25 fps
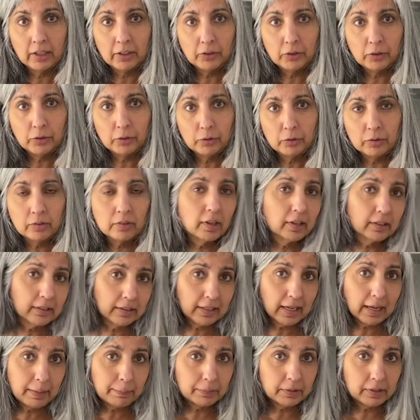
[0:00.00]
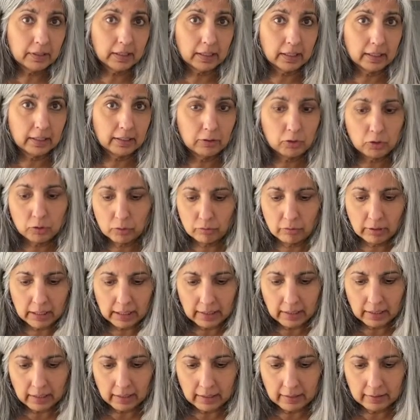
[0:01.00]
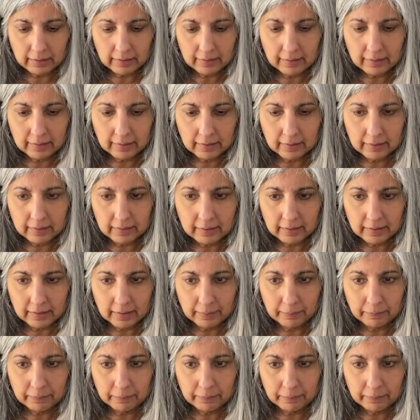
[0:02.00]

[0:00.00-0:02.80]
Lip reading: you start adapting and you realize that